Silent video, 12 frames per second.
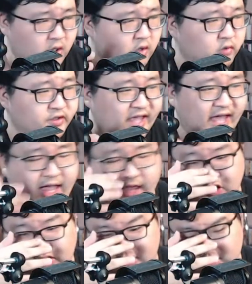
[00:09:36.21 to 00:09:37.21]
Oh
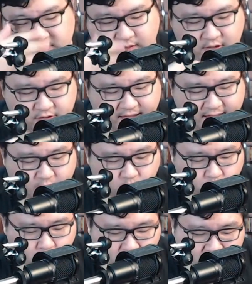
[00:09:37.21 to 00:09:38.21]
yeah, you can smell
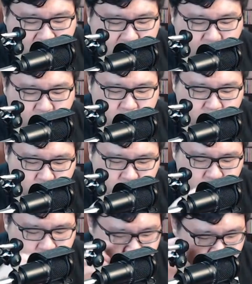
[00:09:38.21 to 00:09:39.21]
that. Wow. Whew.